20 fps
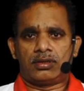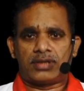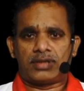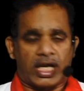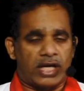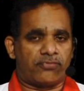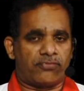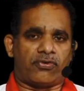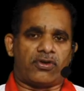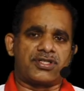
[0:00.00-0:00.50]

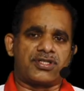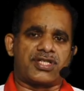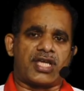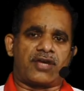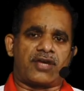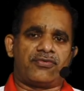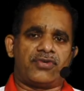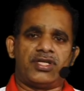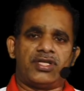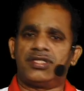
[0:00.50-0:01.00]
telephone
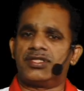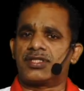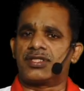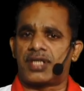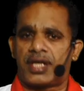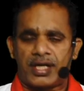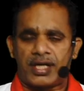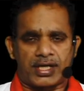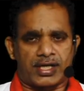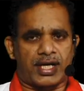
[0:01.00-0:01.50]
service,
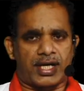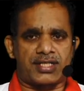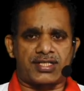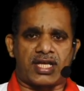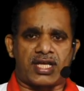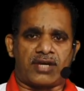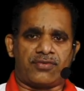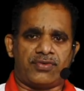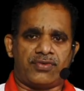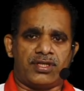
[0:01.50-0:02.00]
internet
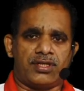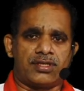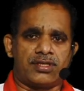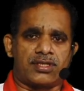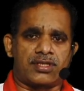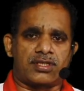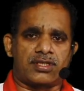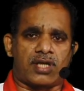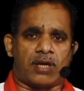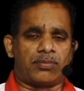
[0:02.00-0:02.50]

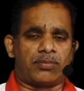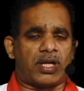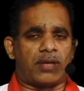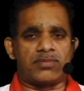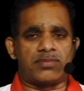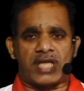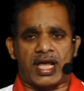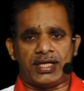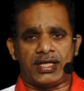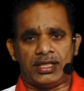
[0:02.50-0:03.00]
service,
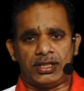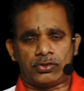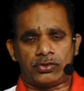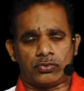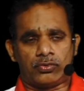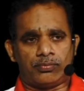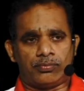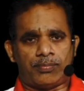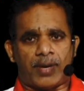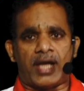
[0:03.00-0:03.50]
sometimes I need
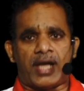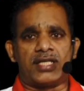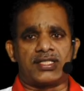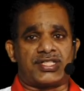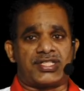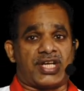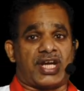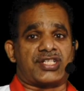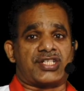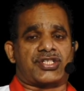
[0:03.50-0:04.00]
to buy
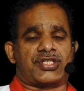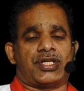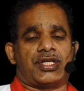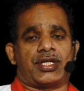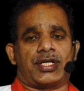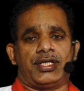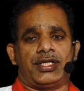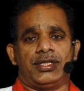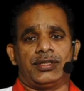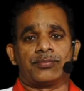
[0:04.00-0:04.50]

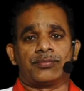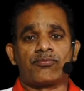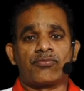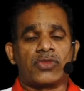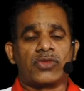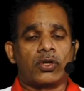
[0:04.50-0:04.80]
stationery.